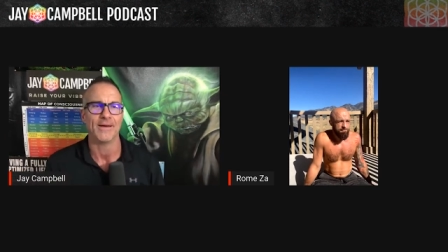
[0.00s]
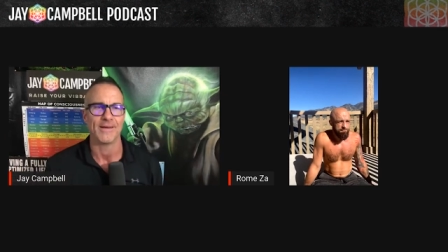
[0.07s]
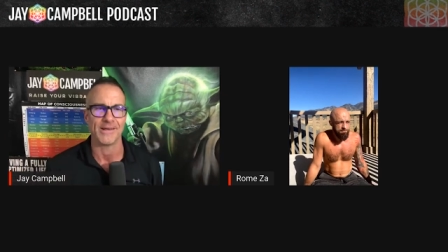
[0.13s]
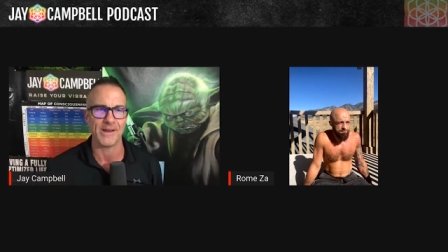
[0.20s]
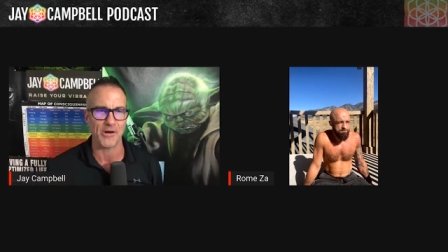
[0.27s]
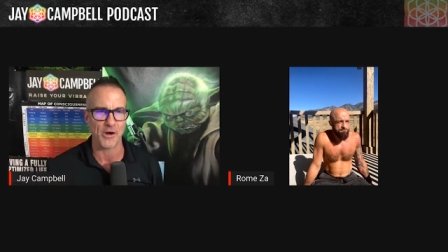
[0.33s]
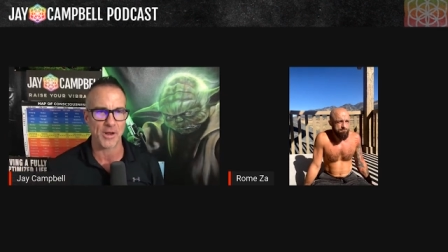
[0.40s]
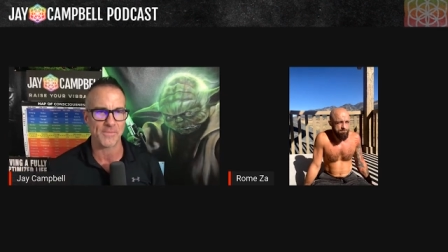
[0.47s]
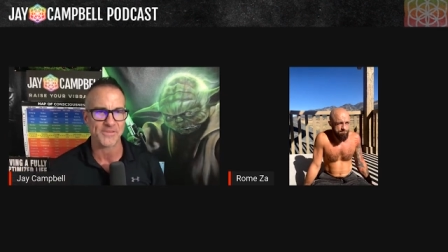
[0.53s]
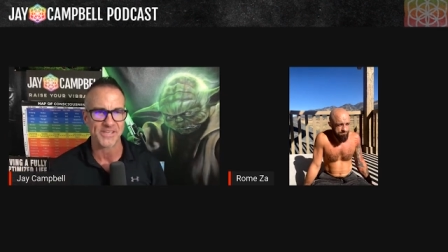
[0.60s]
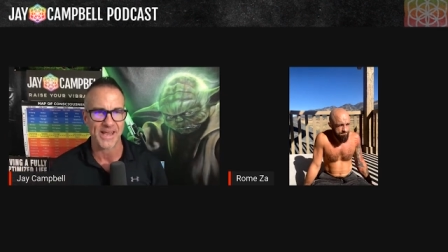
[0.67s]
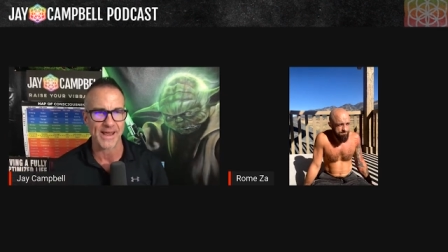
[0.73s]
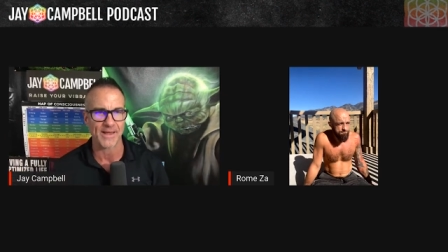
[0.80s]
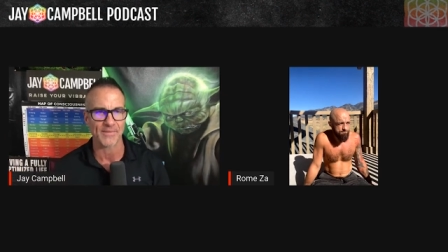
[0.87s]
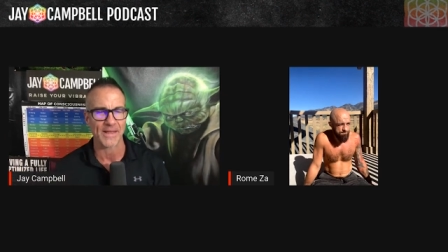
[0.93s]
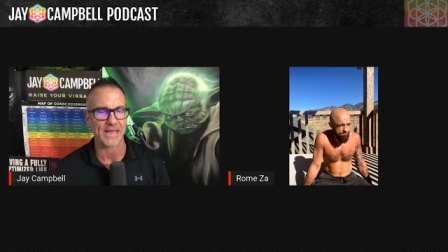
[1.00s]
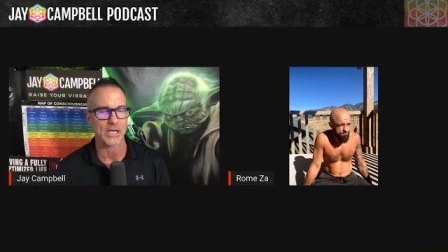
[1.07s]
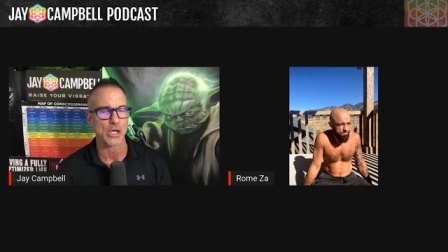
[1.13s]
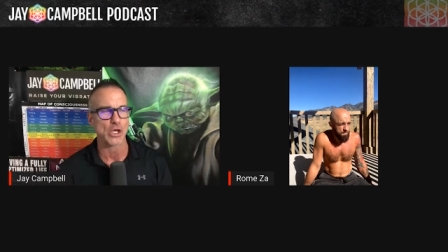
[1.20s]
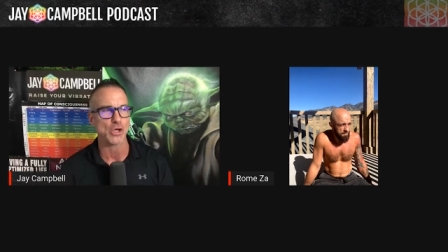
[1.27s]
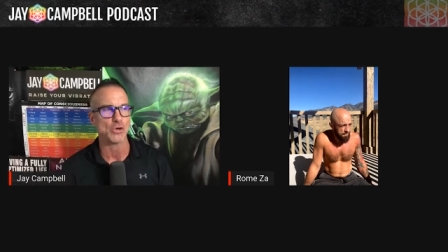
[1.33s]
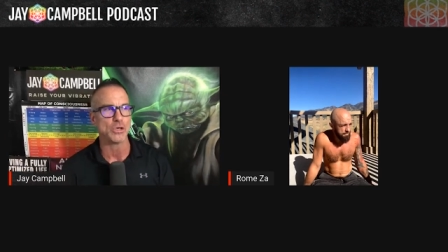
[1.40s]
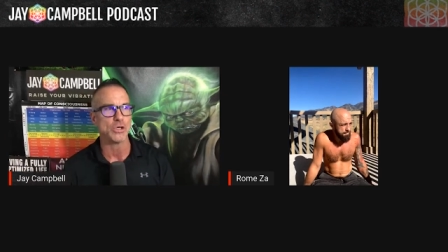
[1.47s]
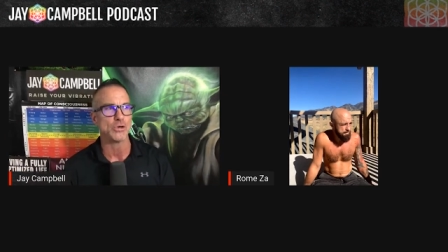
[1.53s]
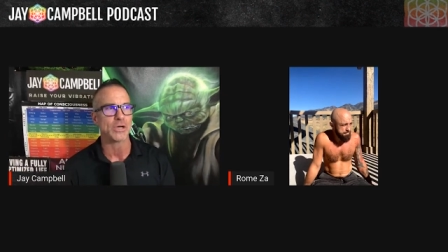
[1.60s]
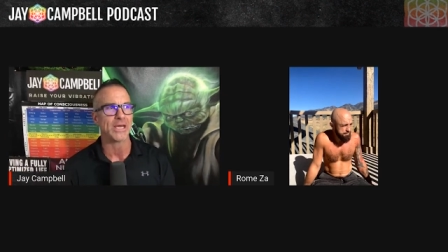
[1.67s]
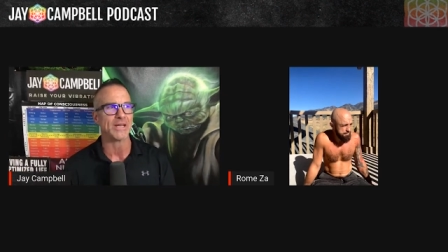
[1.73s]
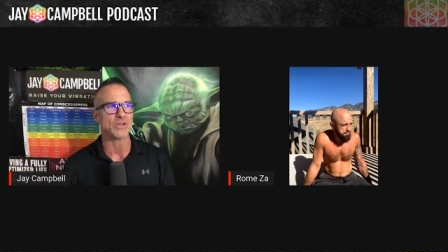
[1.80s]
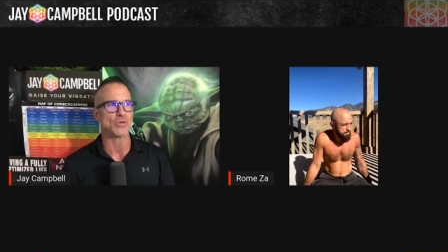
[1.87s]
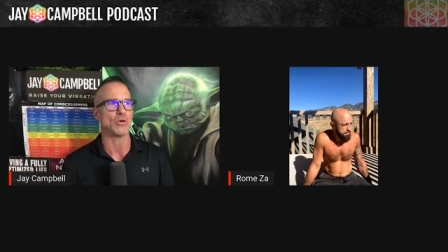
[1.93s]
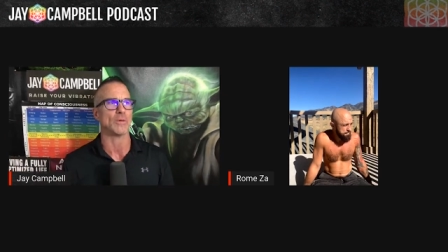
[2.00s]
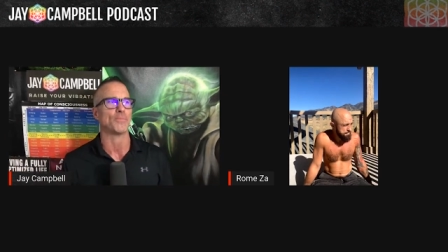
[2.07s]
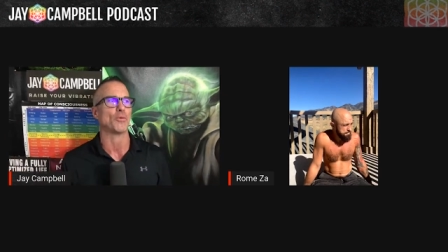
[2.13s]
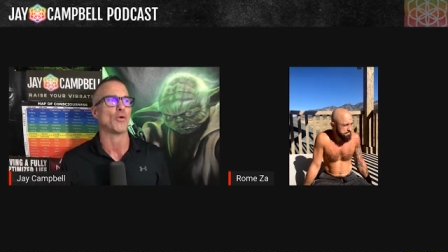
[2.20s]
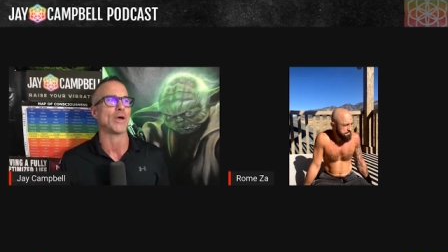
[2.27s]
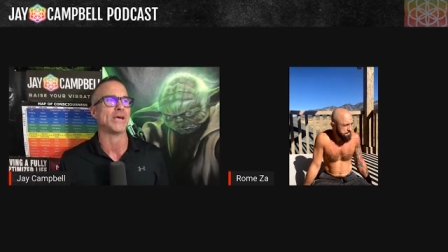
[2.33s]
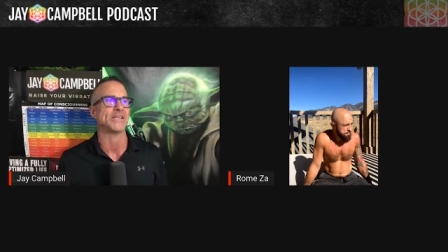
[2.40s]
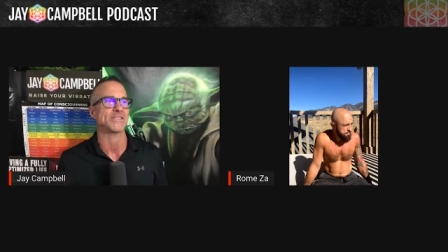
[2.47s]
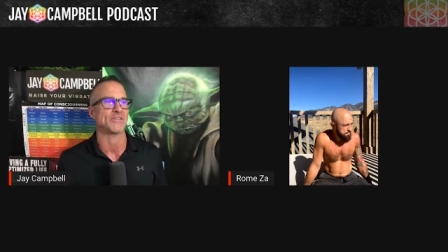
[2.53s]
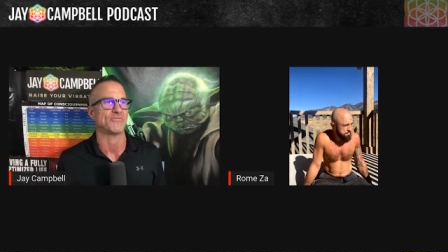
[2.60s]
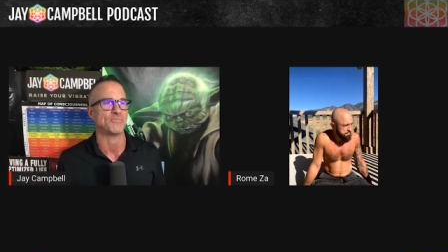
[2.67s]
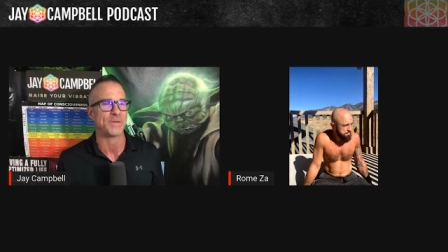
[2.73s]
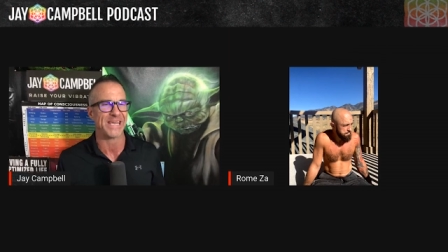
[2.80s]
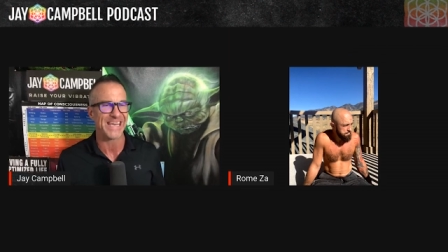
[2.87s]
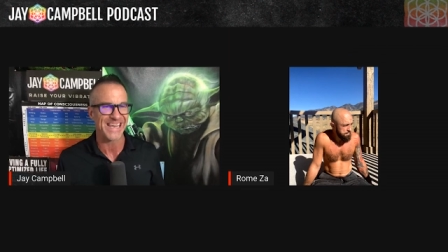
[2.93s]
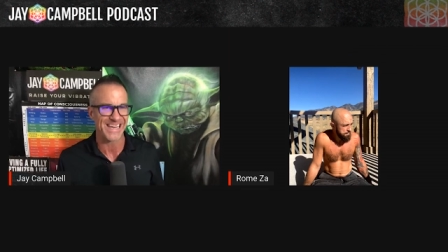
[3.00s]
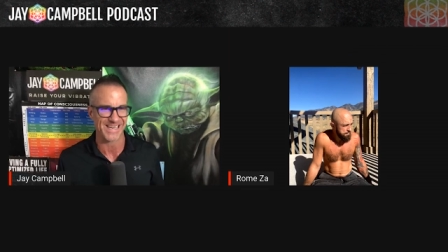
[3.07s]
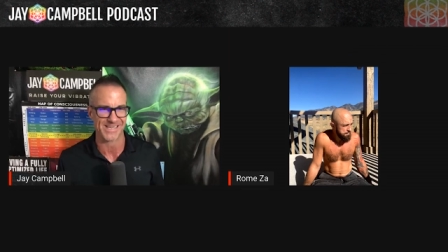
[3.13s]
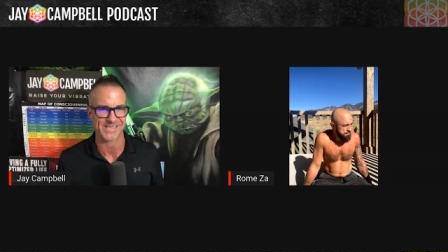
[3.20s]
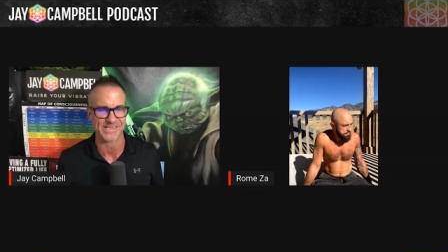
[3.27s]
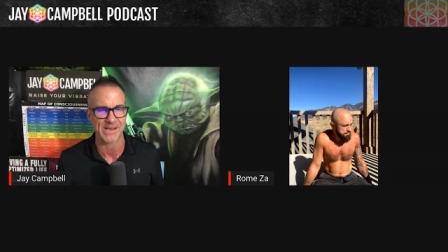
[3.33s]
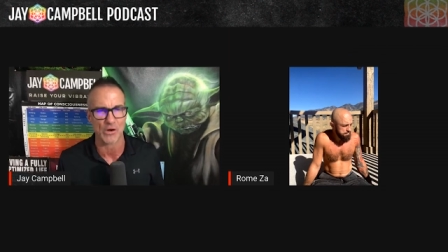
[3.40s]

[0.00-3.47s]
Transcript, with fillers: you know what i'm saying like you you get to a place of peace